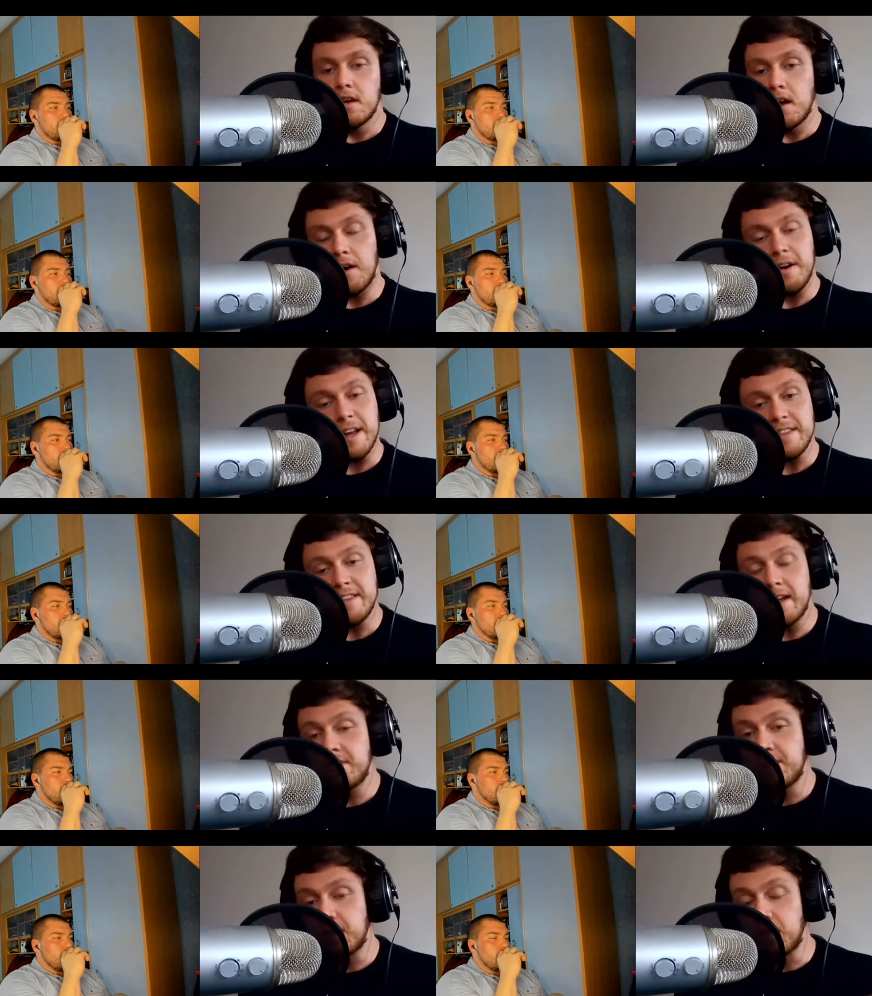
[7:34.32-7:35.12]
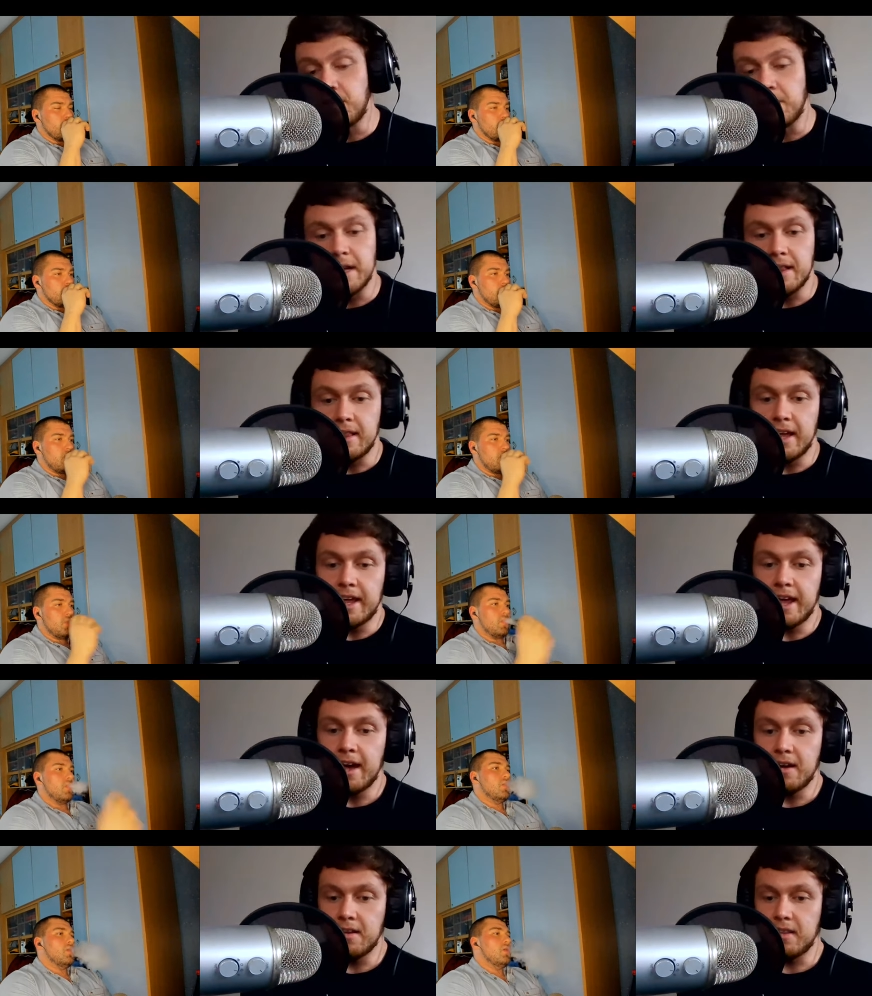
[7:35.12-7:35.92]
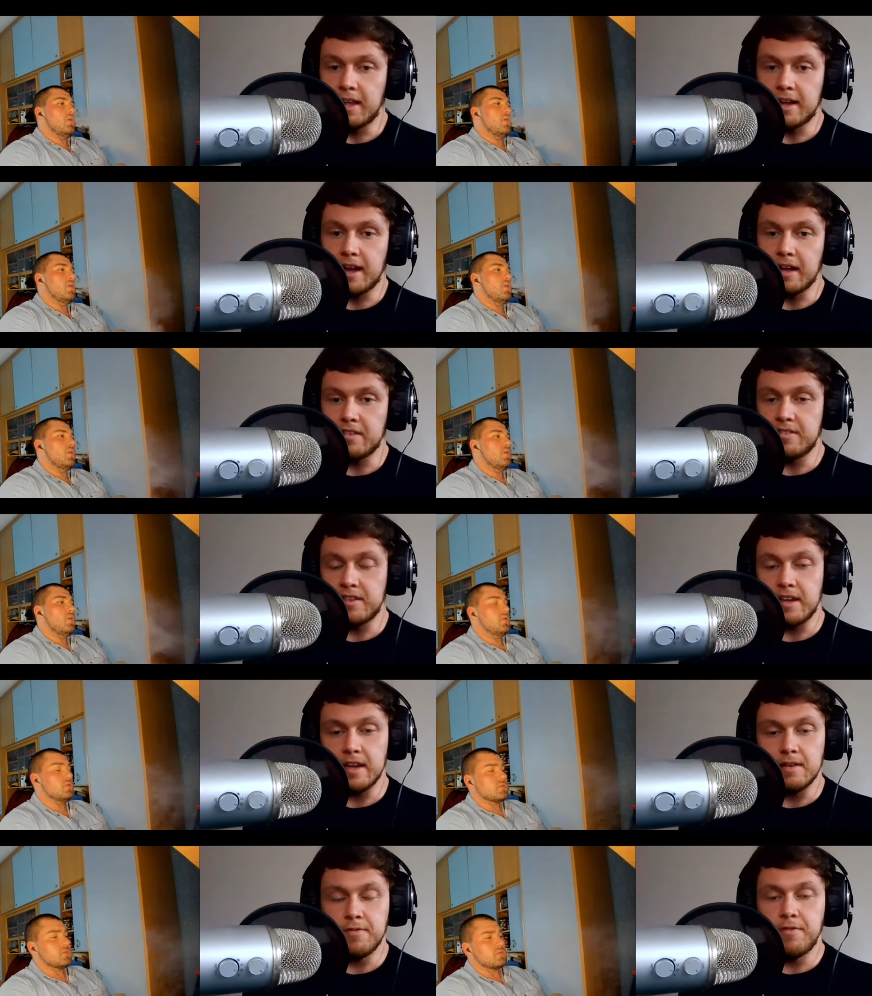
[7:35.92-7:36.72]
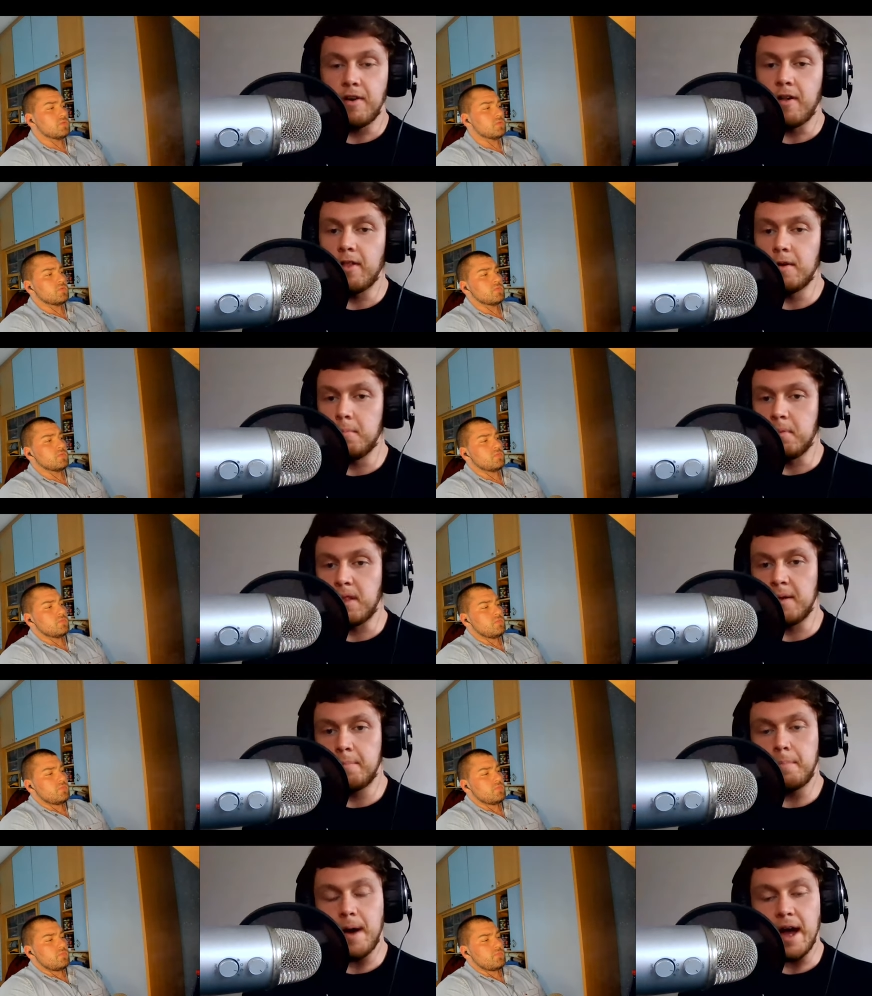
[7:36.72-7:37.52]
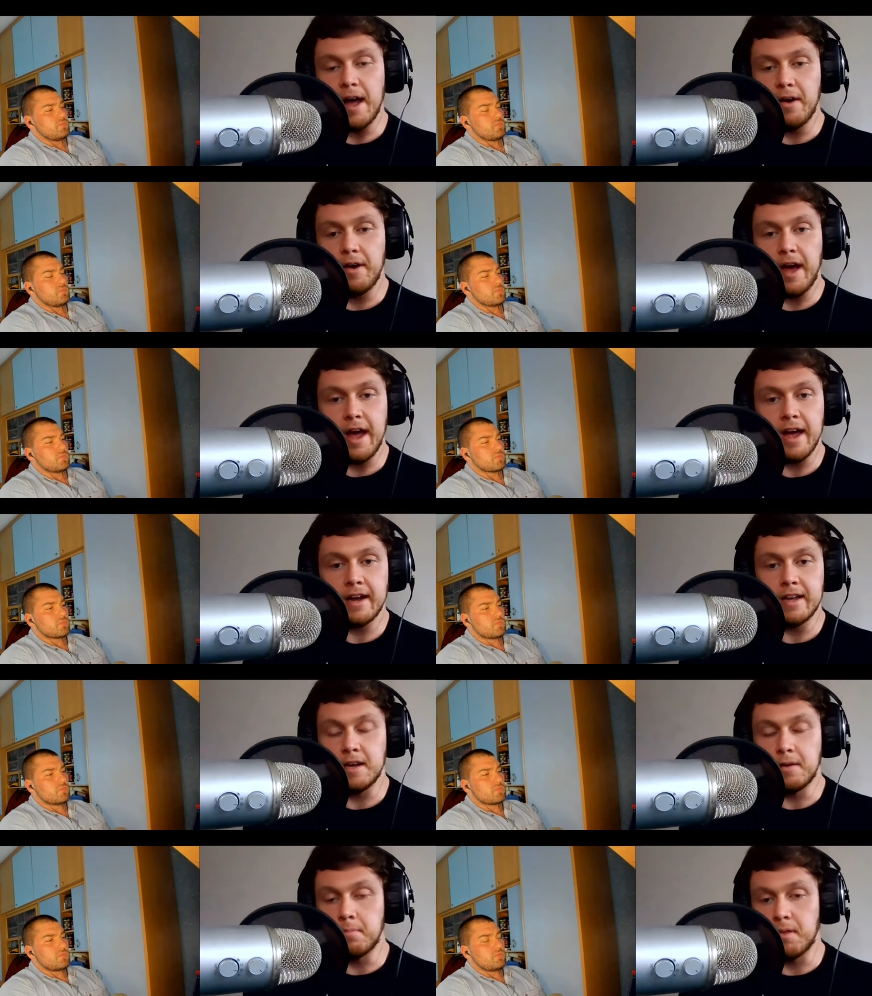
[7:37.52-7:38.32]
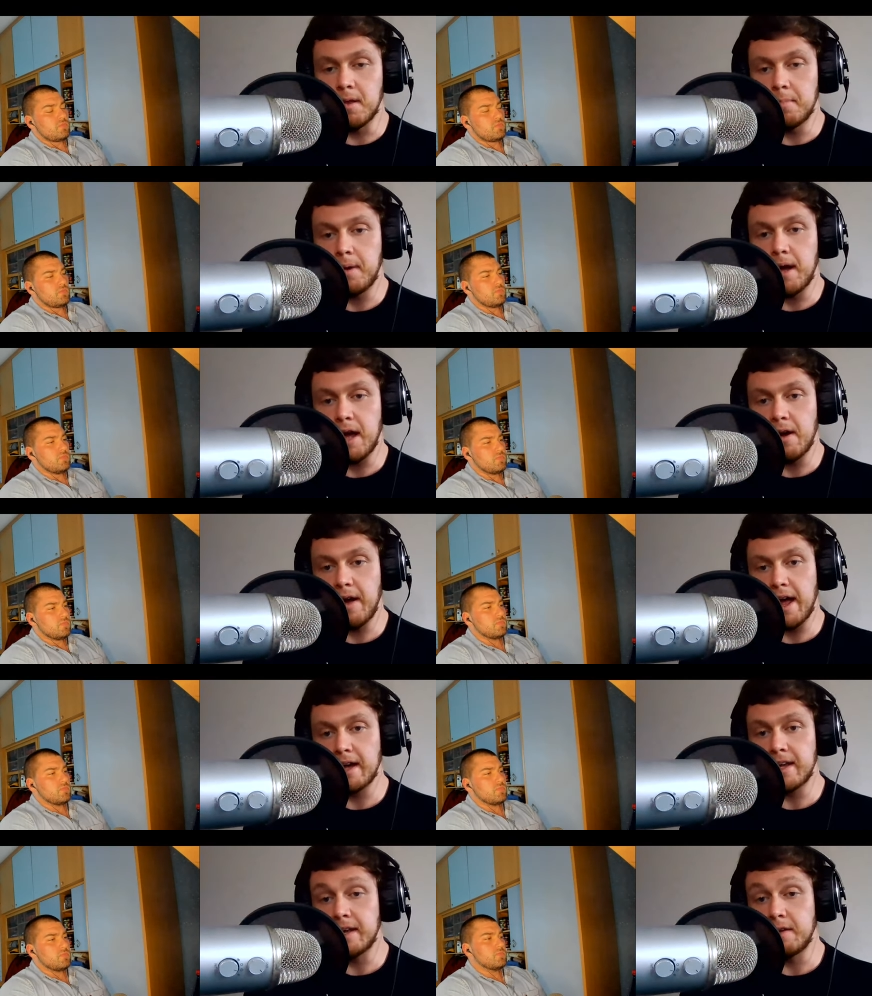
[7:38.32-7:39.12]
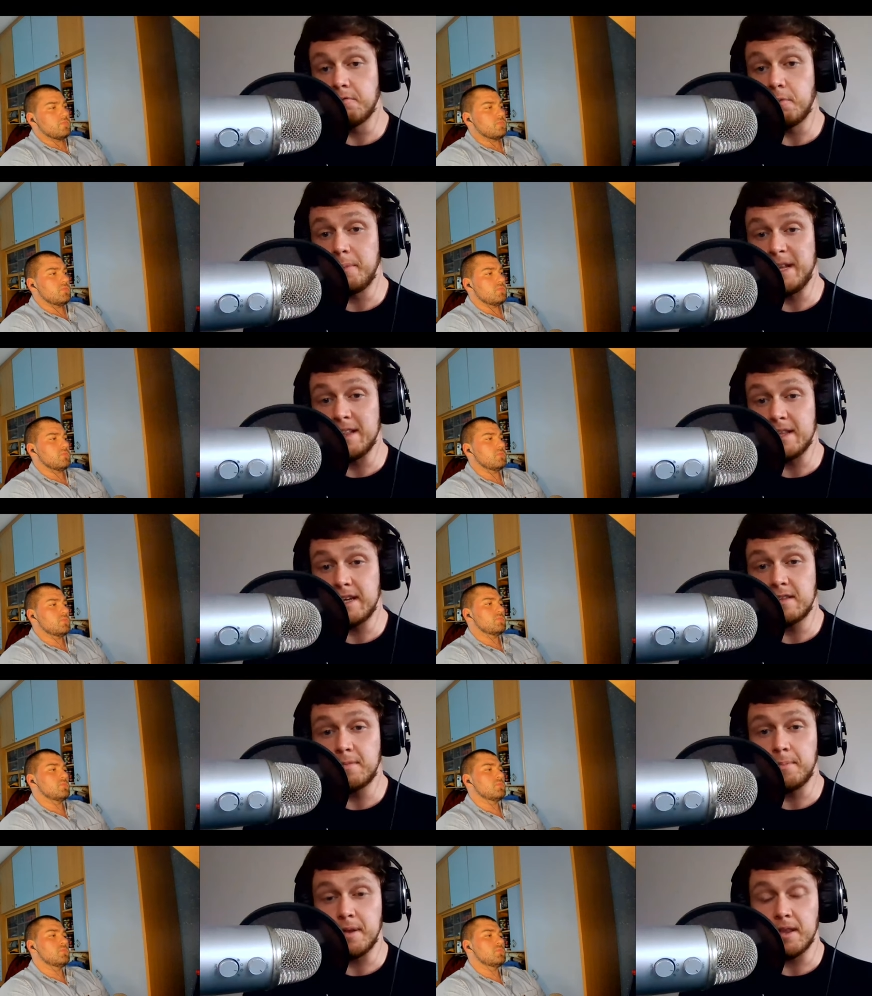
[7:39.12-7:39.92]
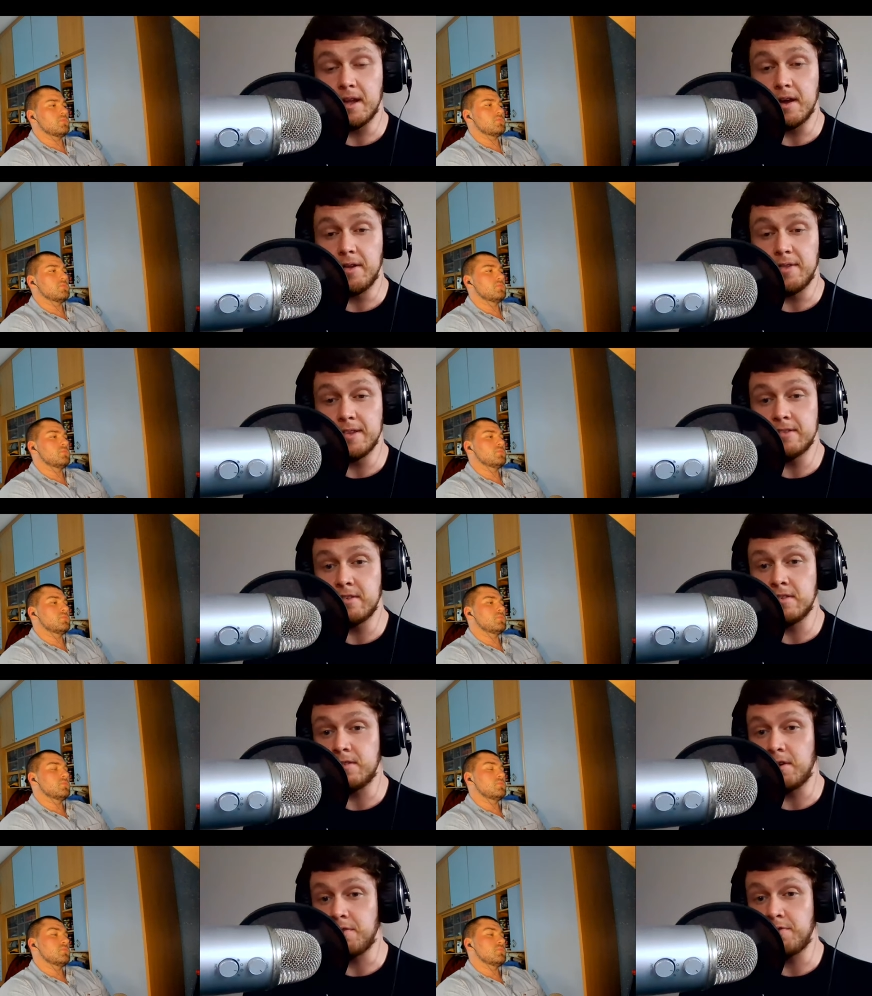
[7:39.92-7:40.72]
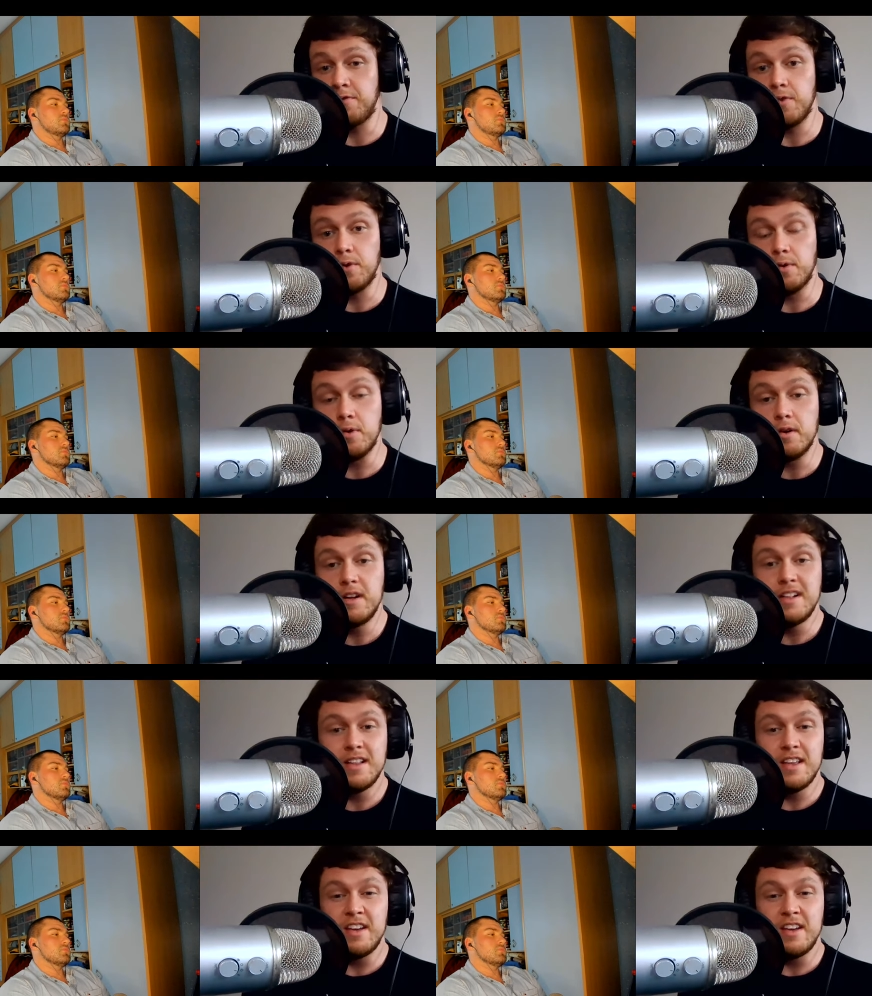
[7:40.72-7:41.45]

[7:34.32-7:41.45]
Speaker 1: all right that's a quick layout like i said follow blunt biohacking blunt biohacking will be linked below this is our full